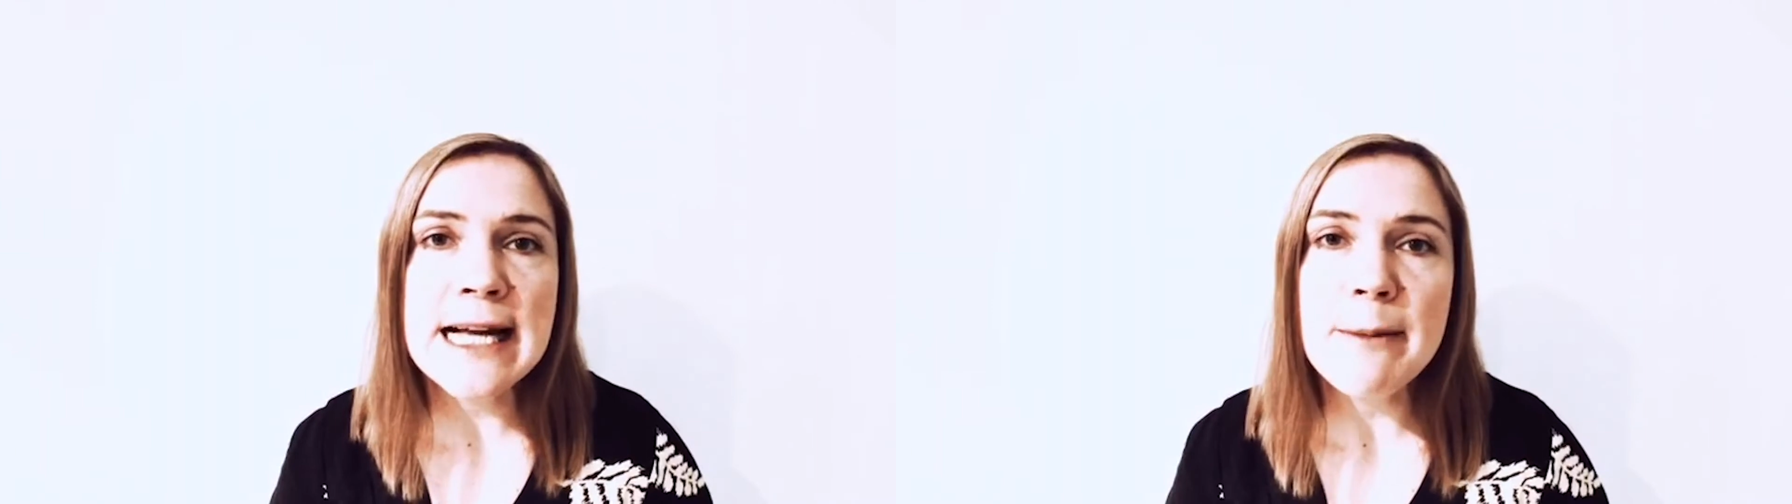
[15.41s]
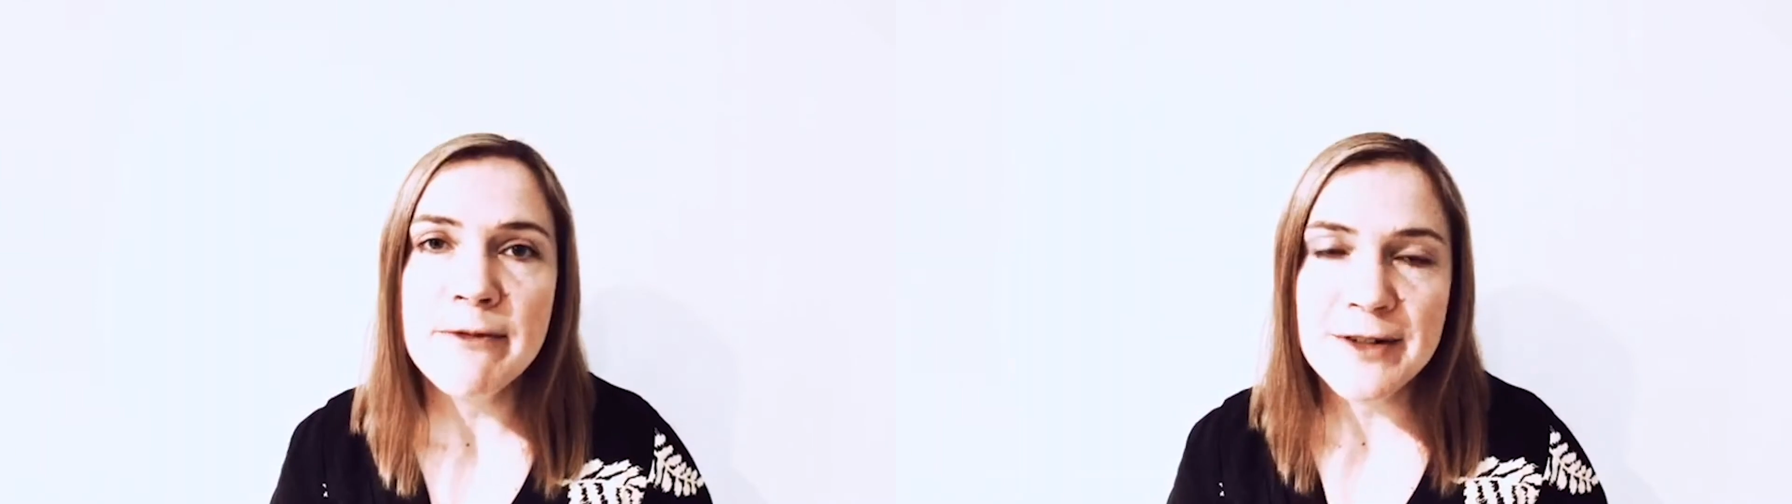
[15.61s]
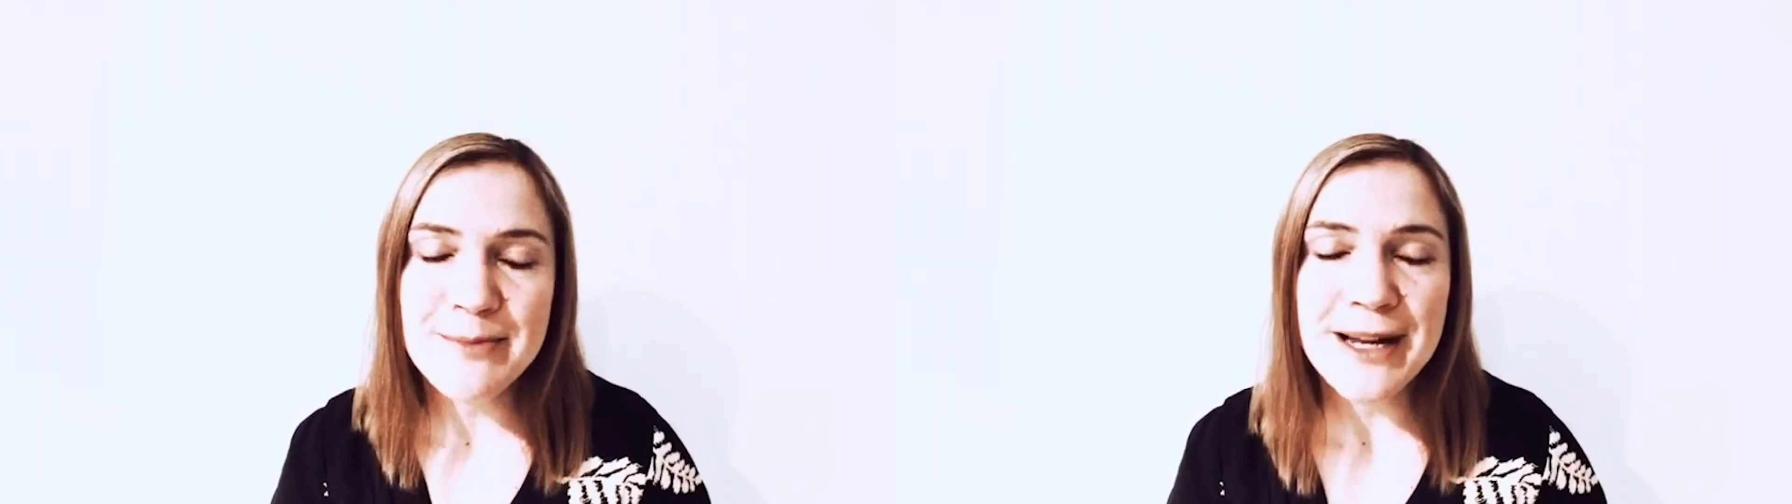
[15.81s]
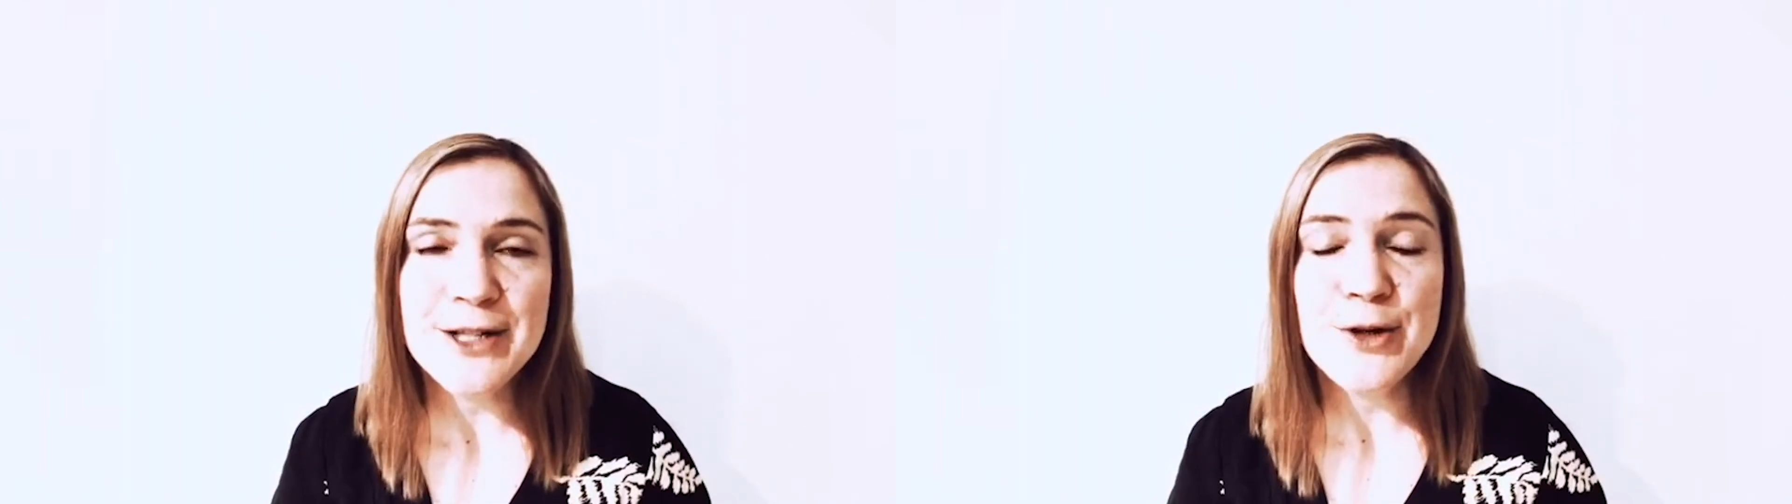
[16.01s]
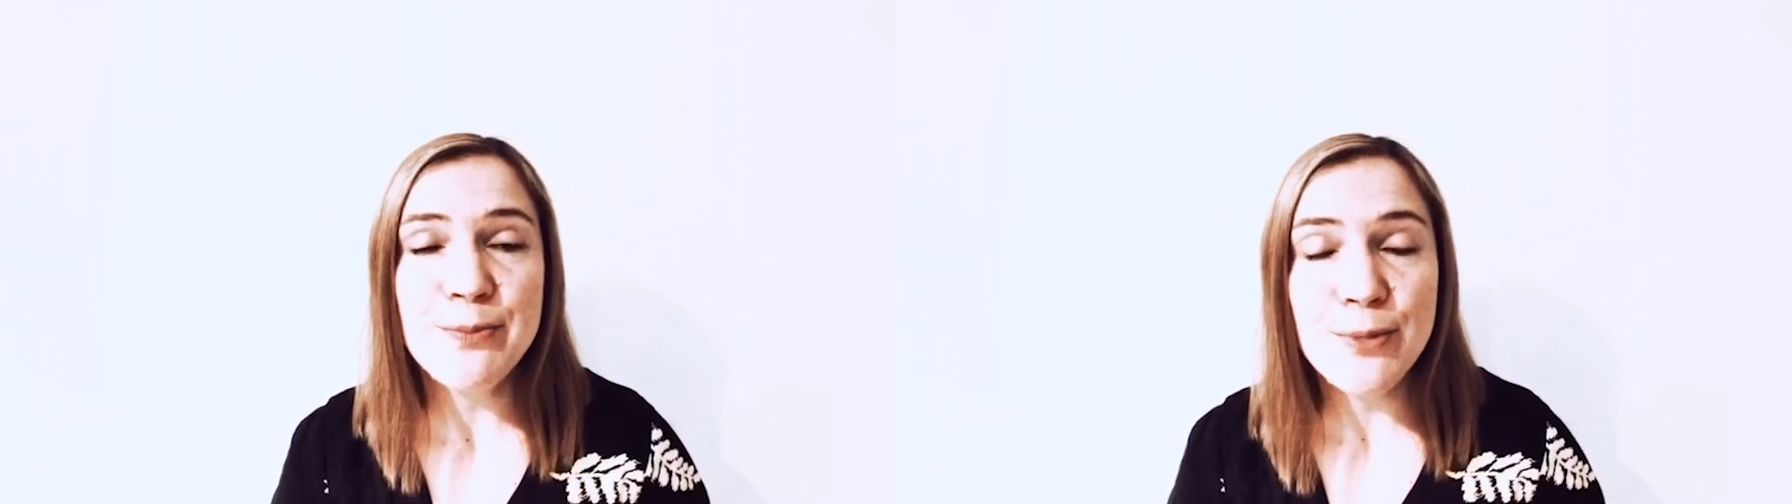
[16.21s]
comfortably
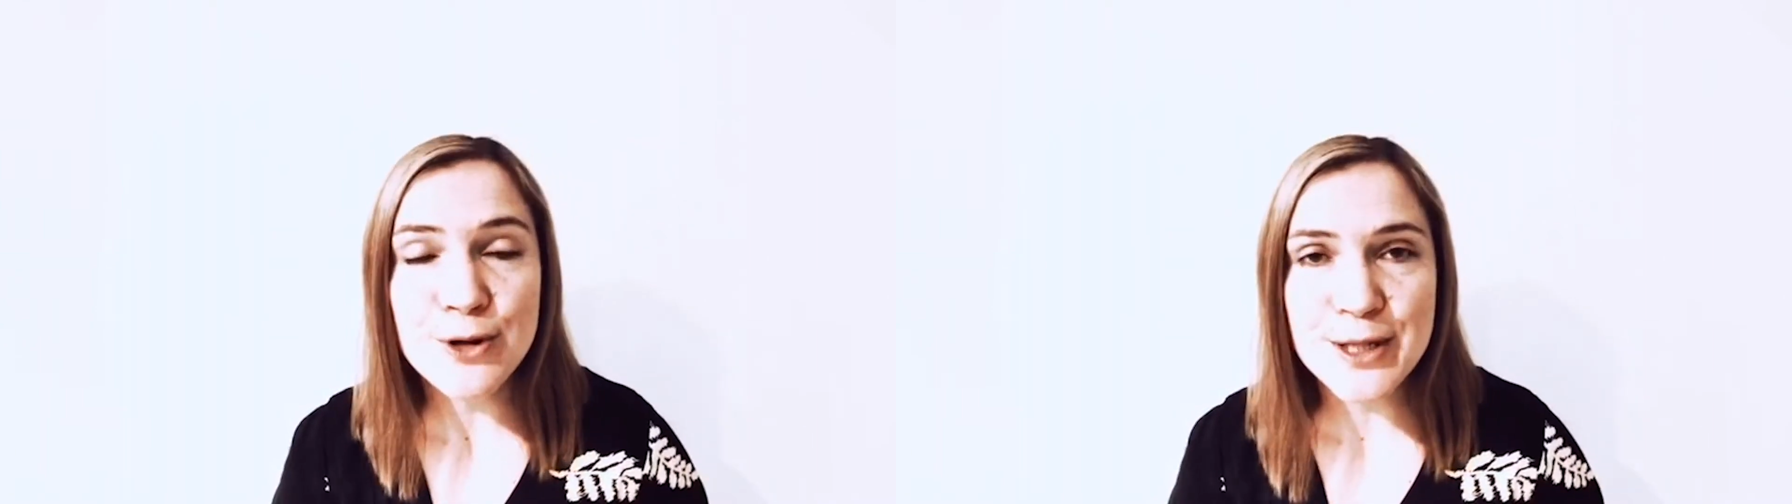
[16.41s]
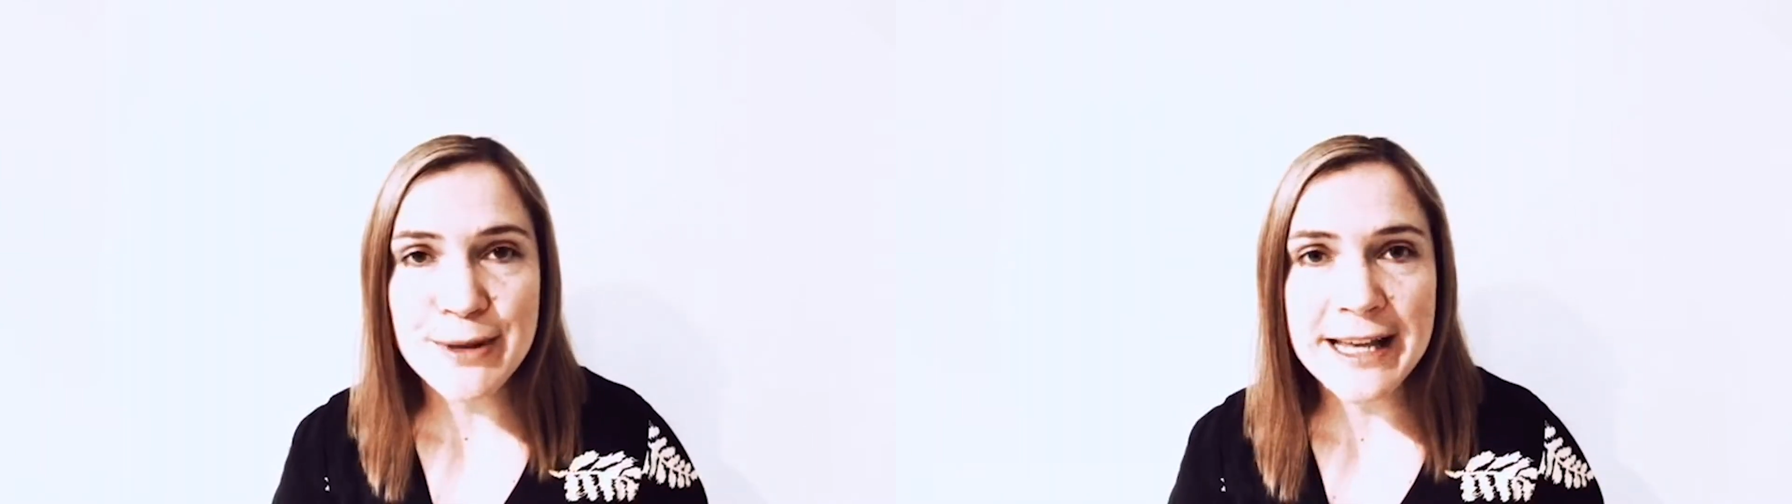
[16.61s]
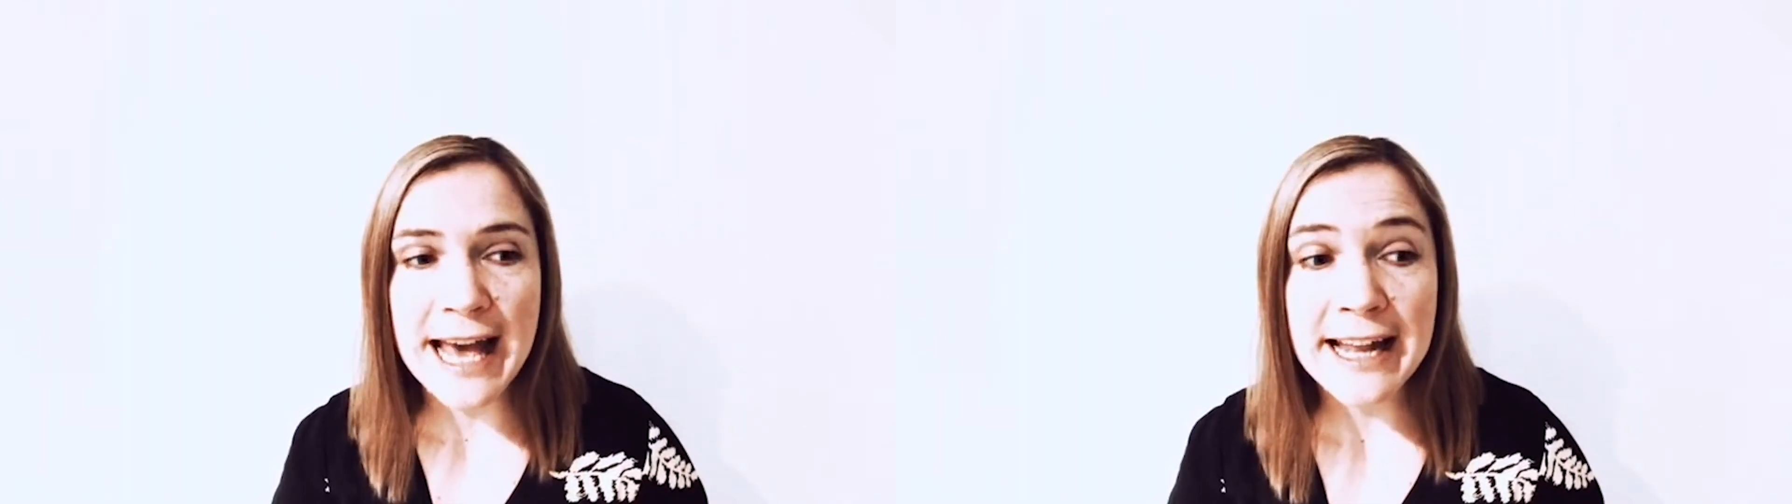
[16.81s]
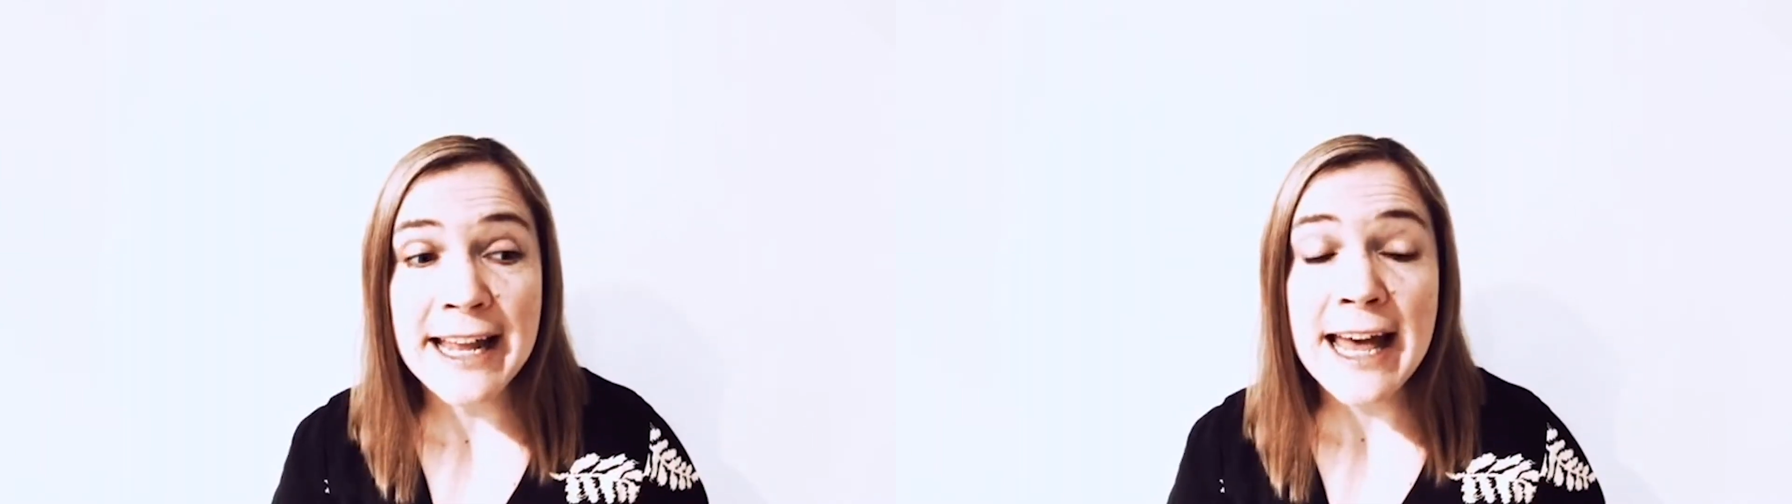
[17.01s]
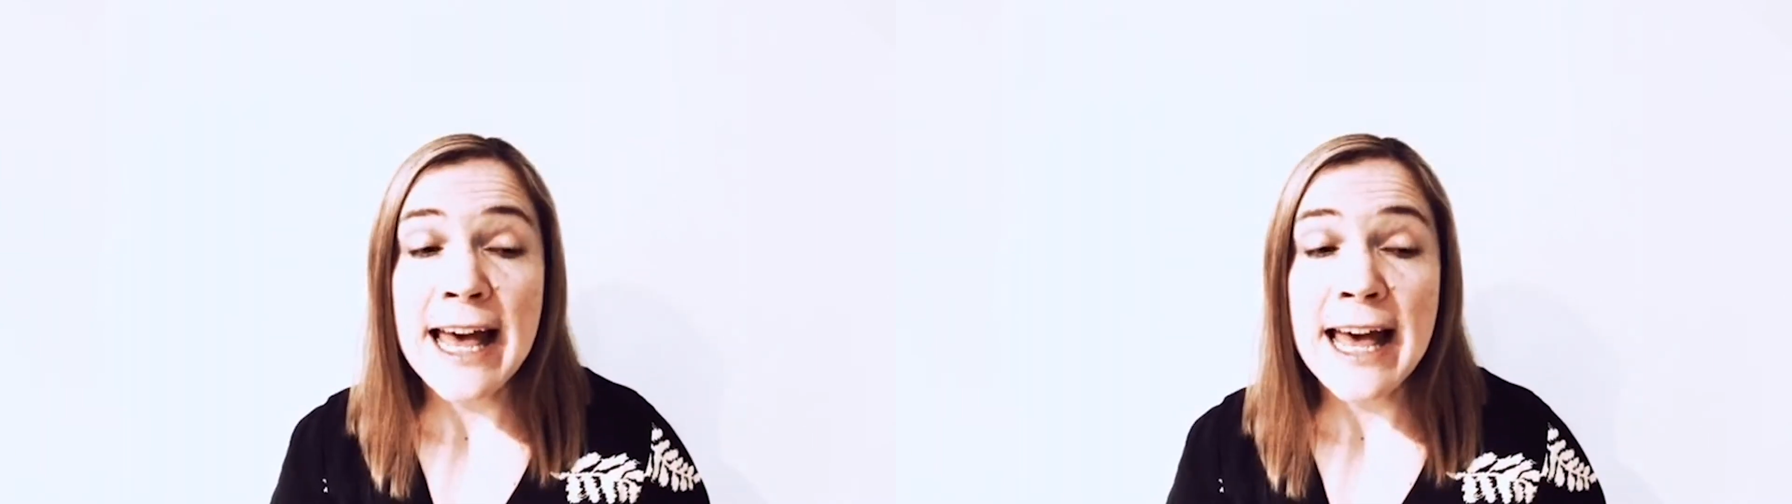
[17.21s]
as you possibly can